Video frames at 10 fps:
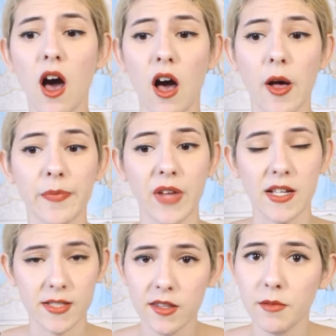I
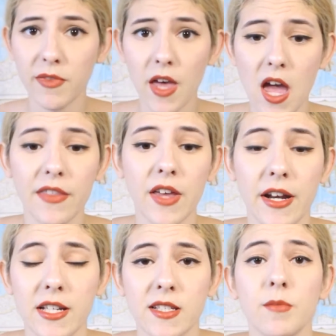sent them that,
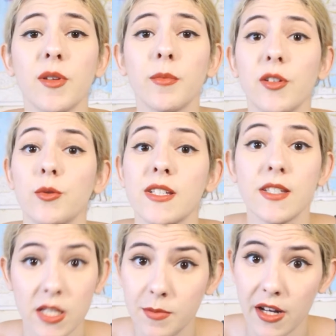and I sent them the
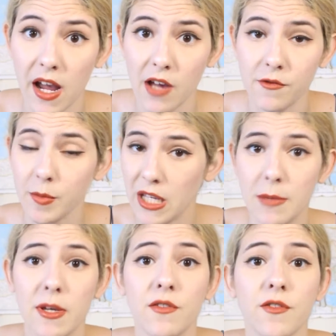receipt that I have from
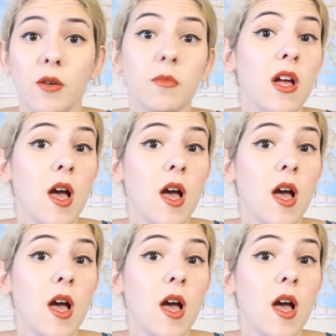eBay from